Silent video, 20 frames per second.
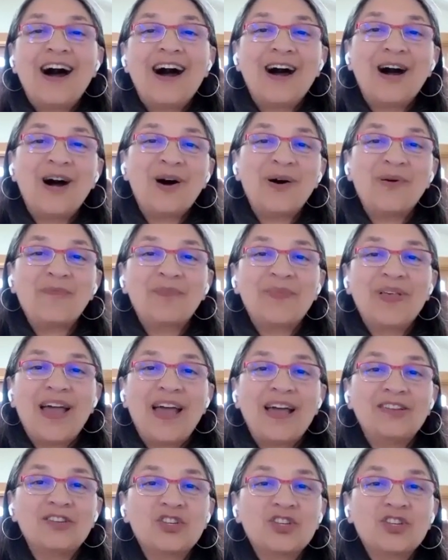
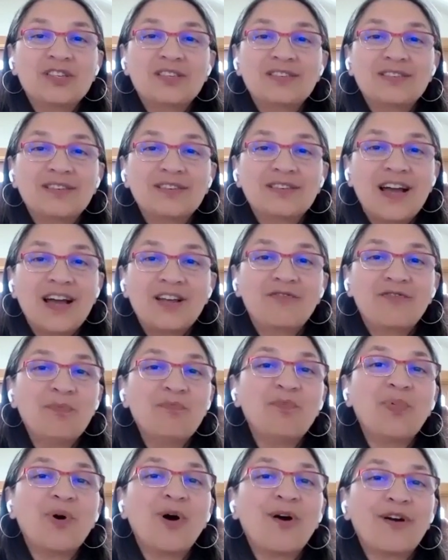And just kind of
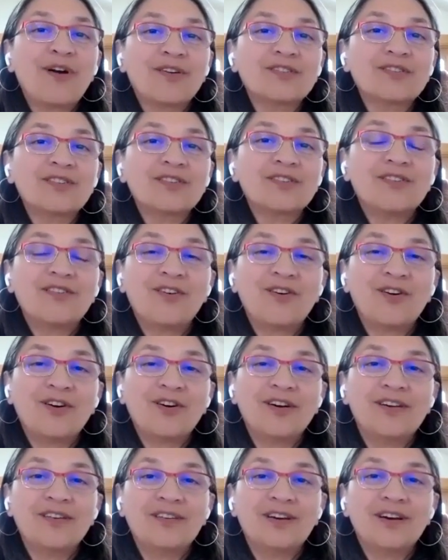embarked
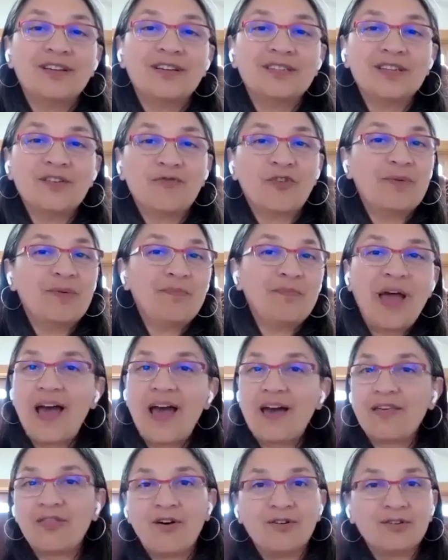on a different
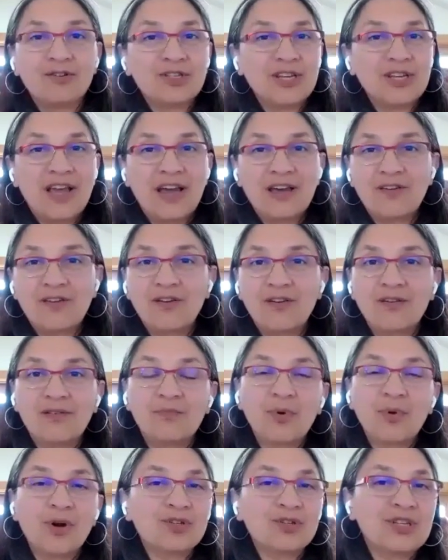path
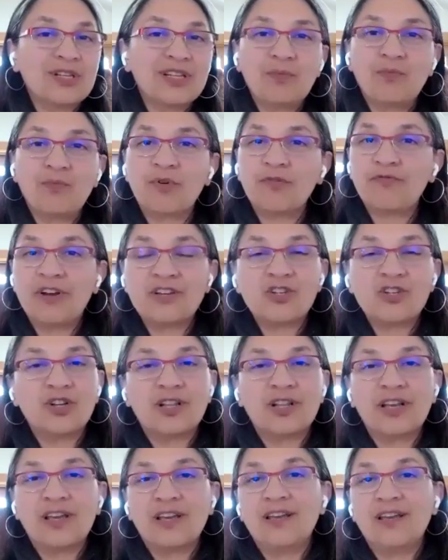altogether, personally,
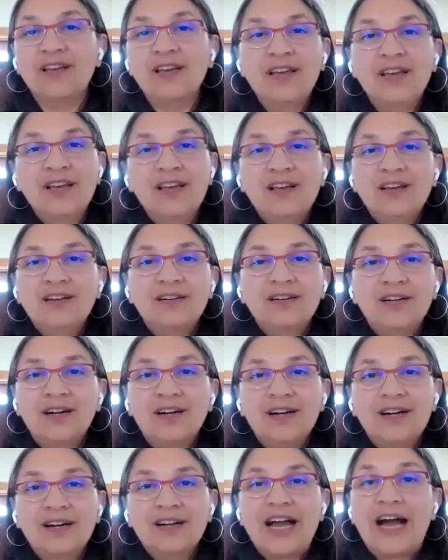professionally,
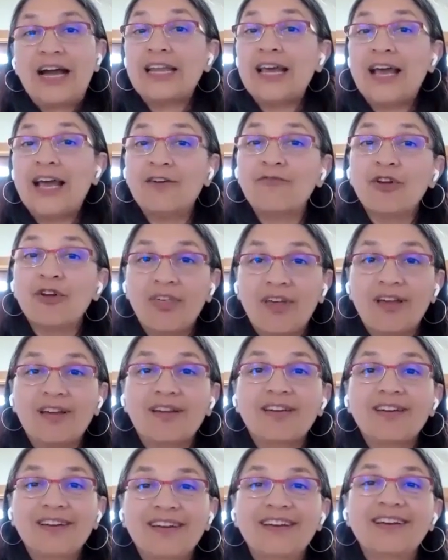kind of
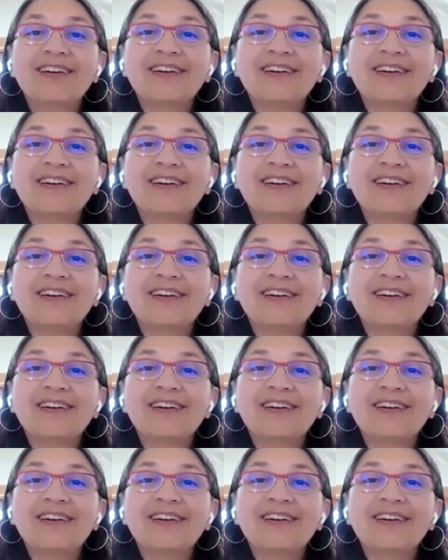everything.